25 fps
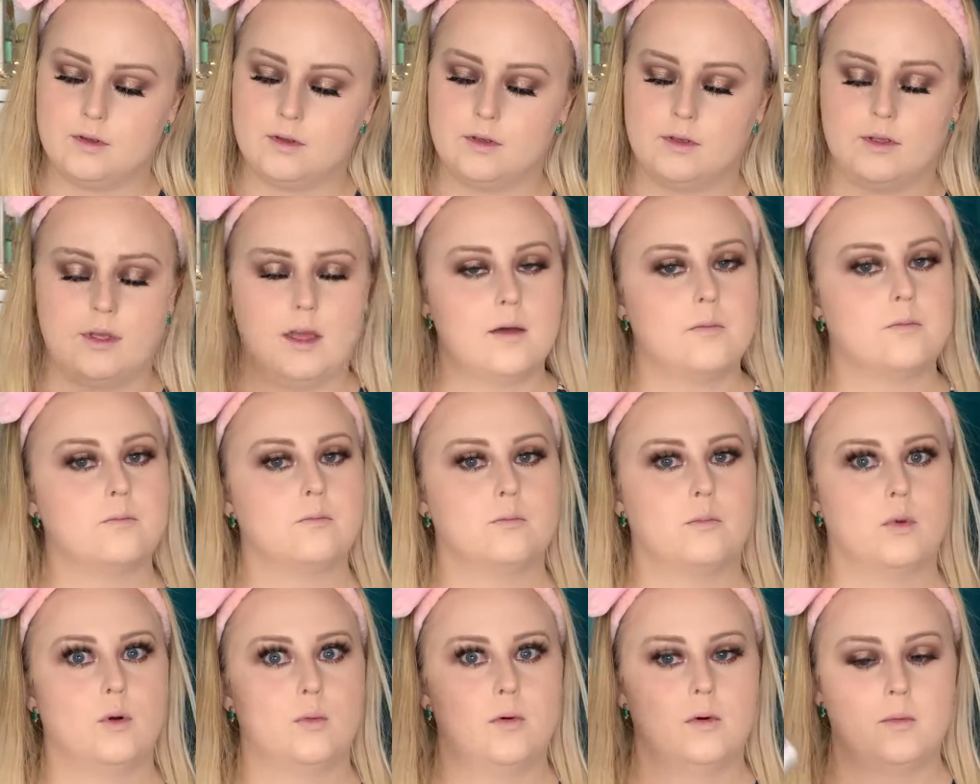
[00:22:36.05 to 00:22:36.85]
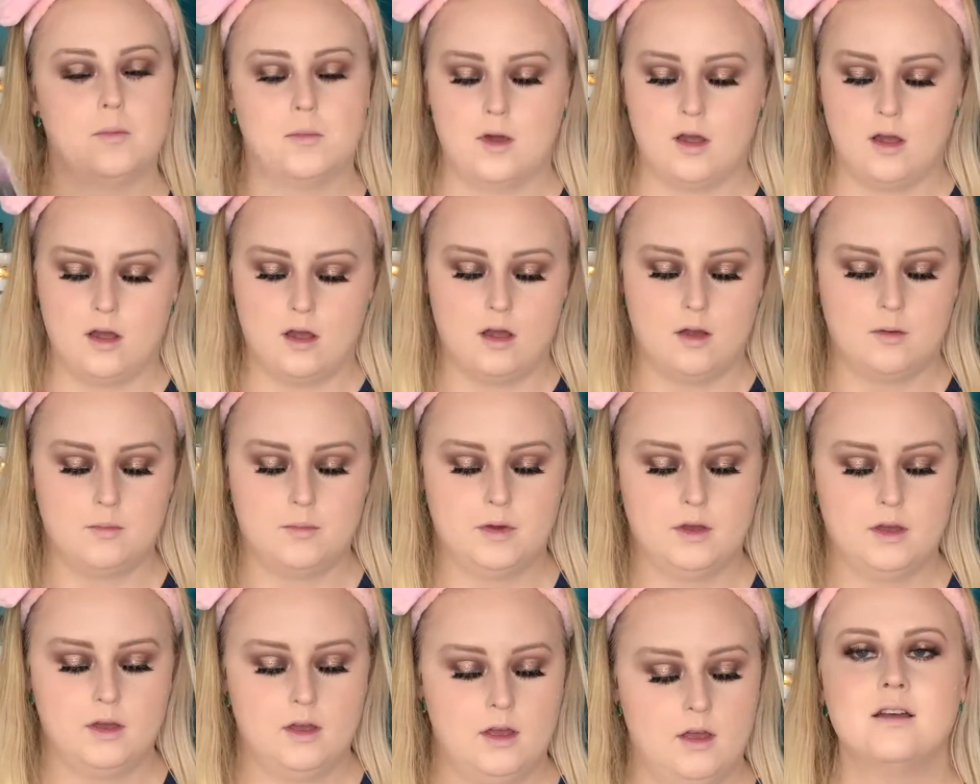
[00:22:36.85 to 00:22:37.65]
Yep, Bubble
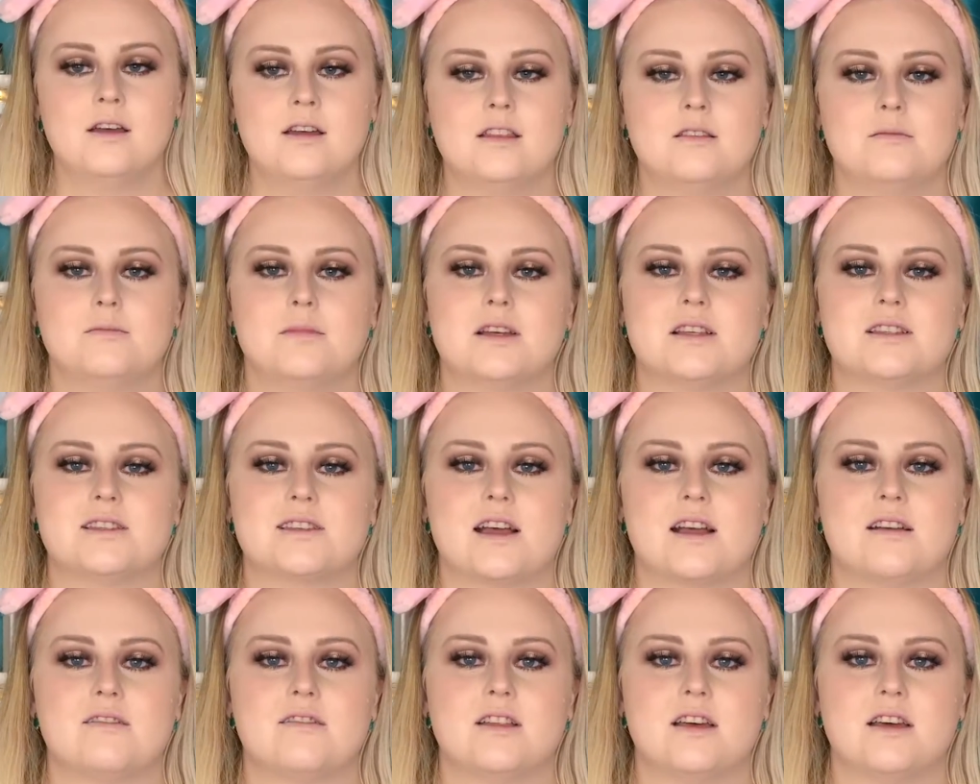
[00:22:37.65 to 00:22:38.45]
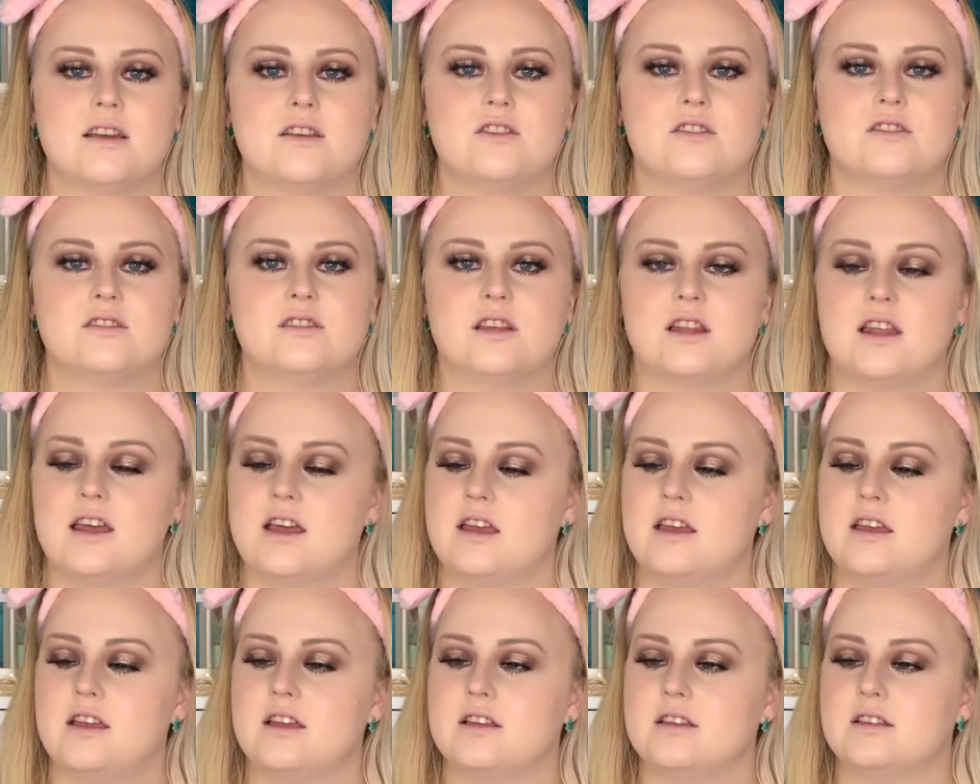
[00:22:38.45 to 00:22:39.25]
Pop. The mascara that I use
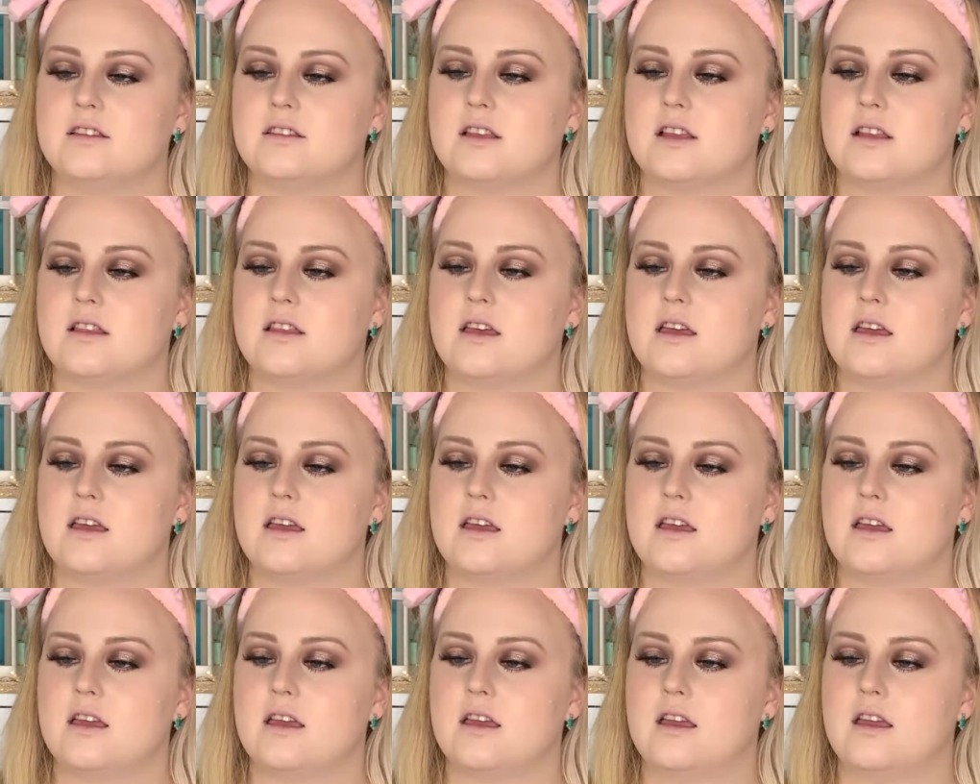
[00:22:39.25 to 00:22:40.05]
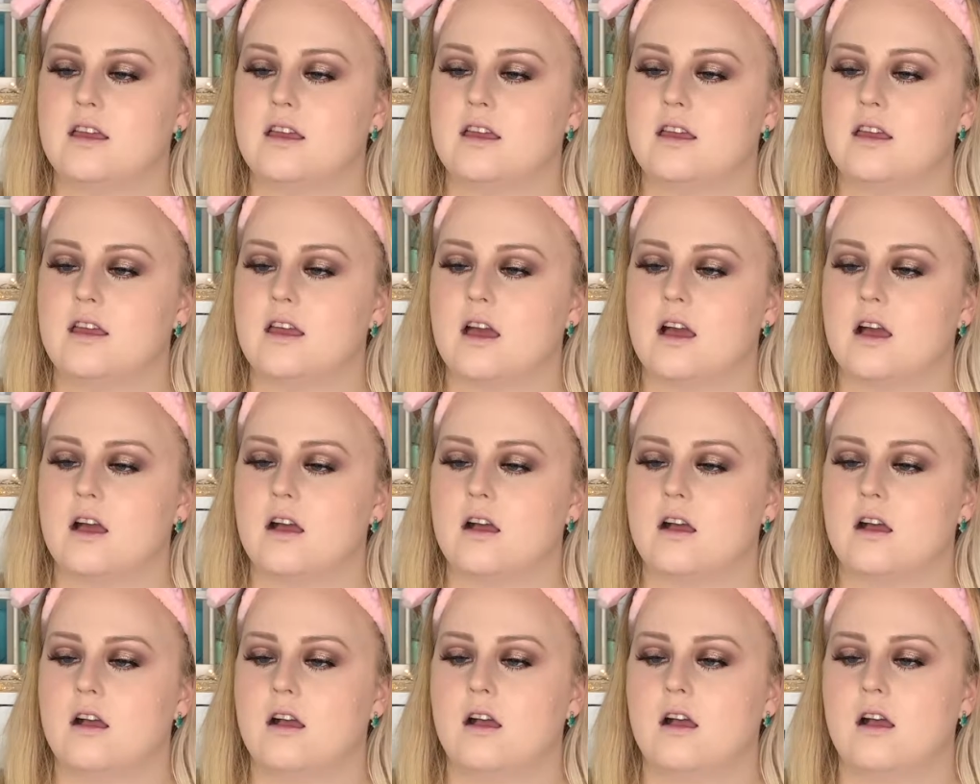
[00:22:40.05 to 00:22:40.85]
today is the
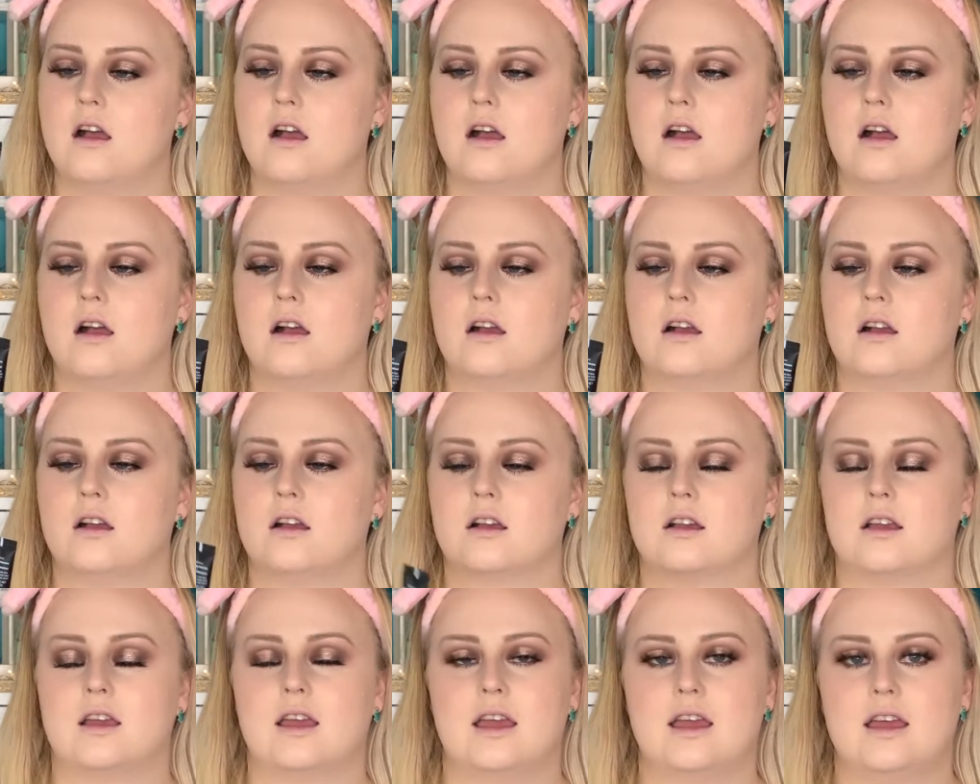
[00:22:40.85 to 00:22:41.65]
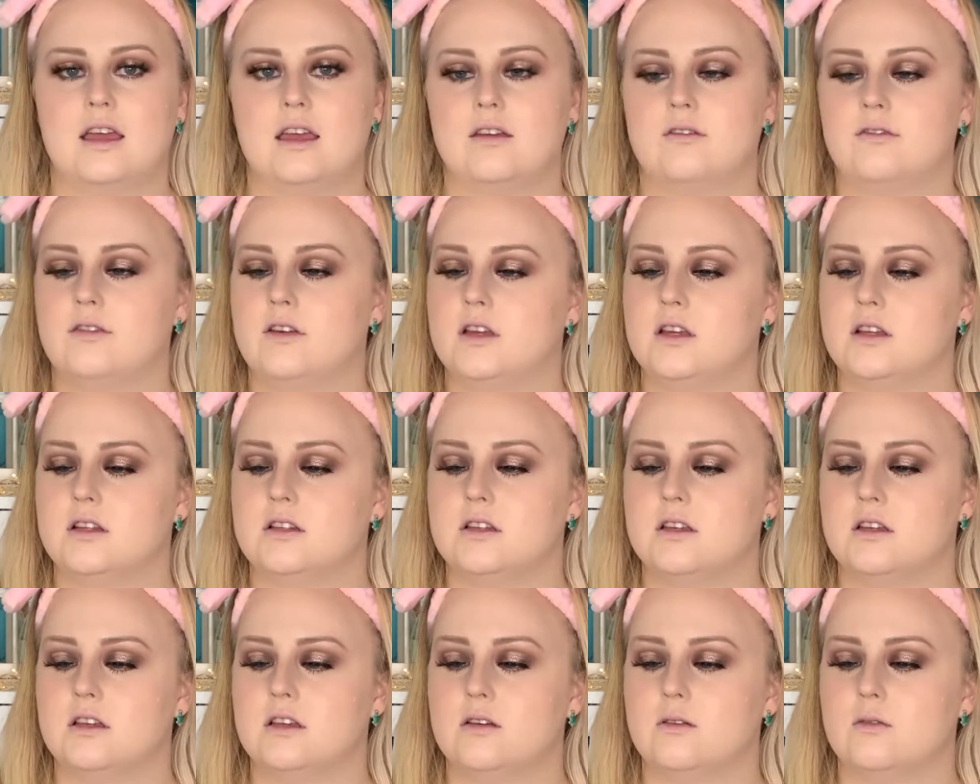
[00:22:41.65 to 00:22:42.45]

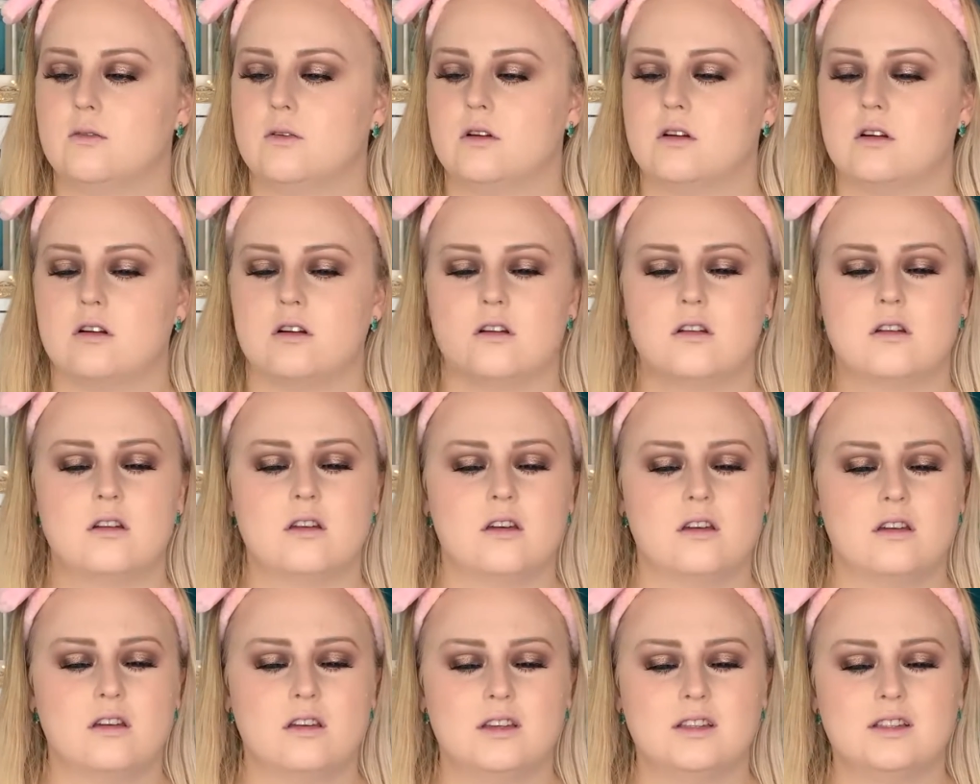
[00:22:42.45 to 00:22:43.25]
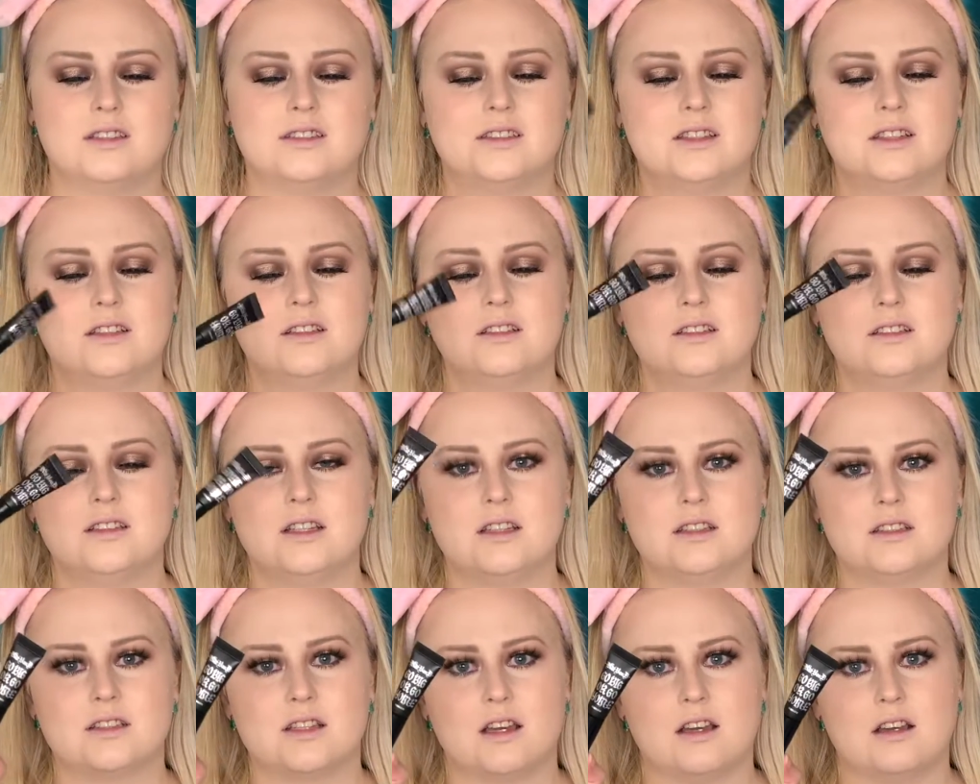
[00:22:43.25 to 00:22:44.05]
KVD one. It still
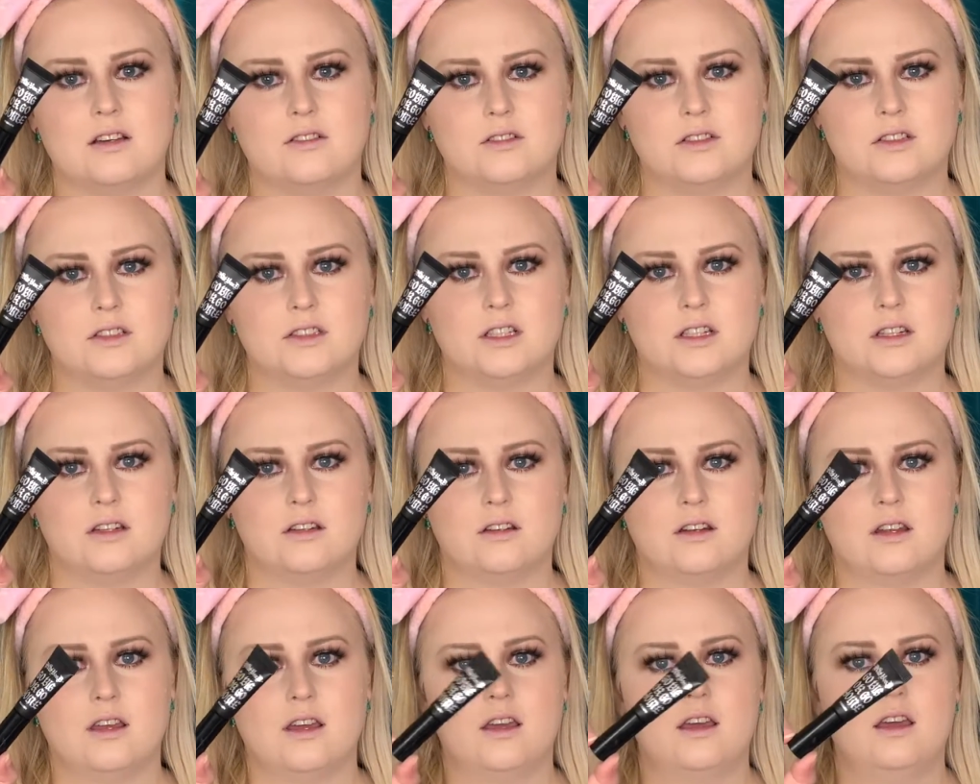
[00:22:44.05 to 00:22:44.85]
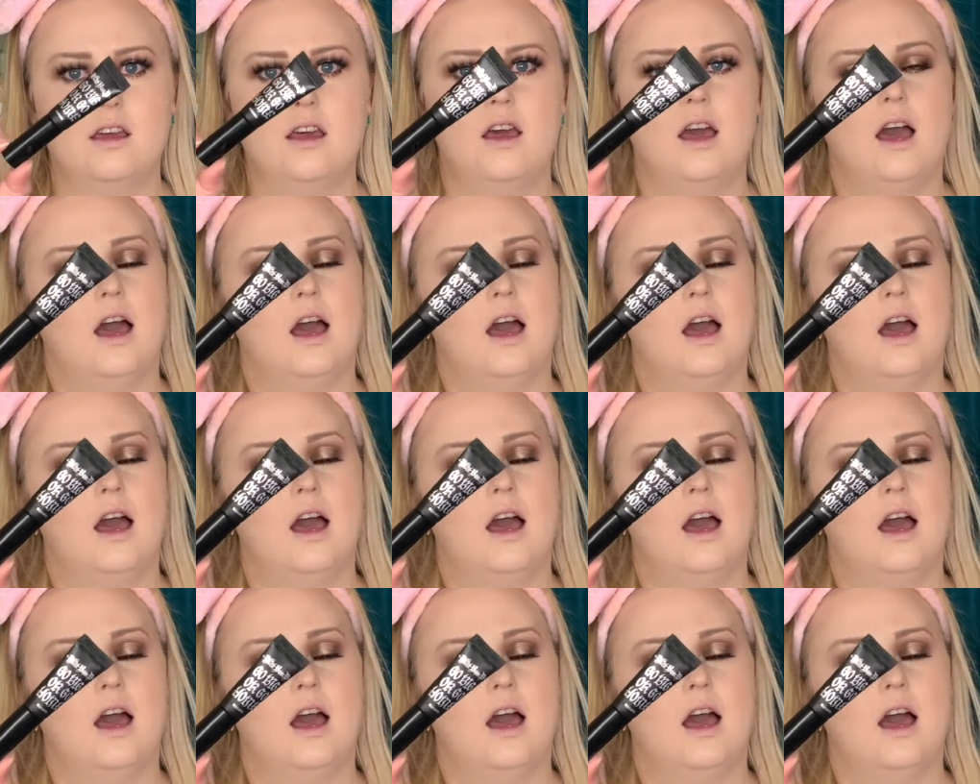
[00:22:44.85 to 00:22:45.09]
says Kat Von D on it.